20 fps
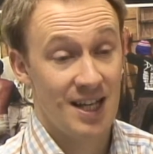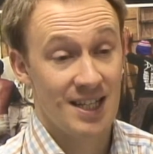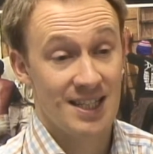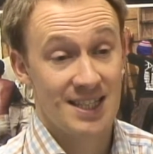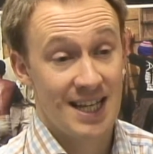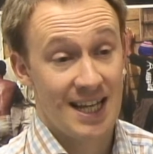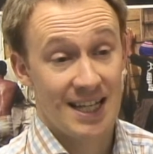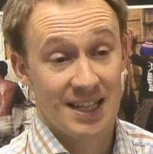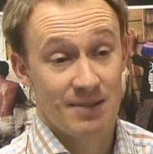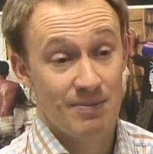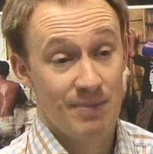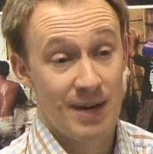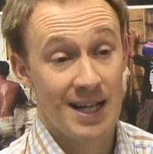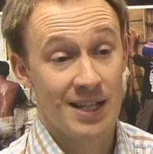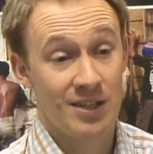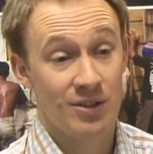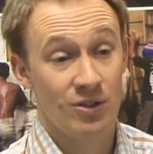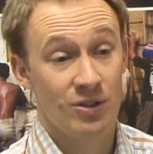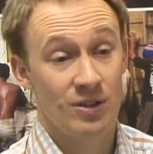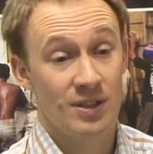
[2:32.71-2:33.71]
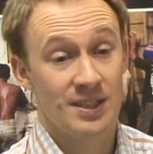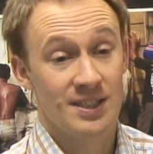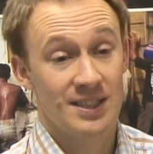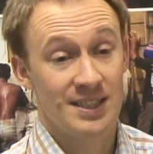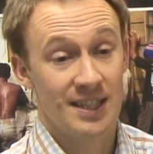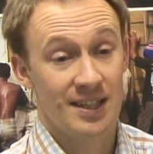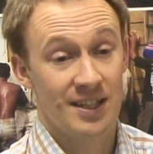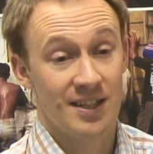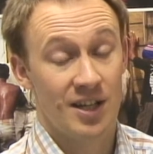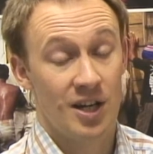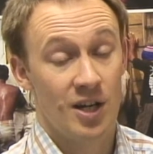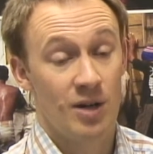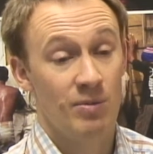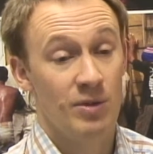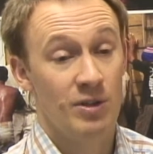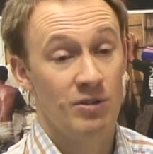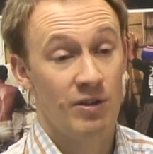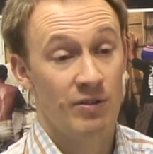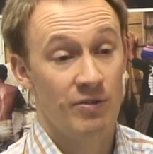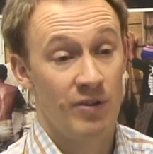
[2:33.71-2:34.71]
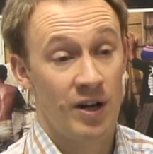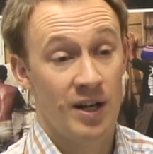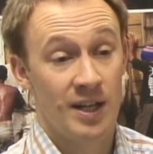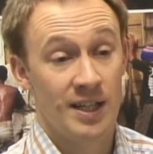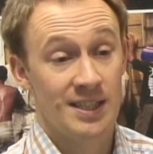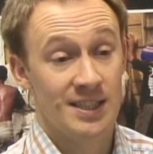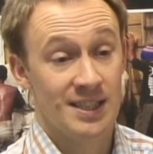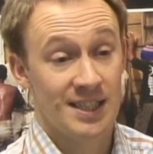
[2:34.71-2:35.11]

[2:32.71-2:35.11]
take the manual and sit at home and revise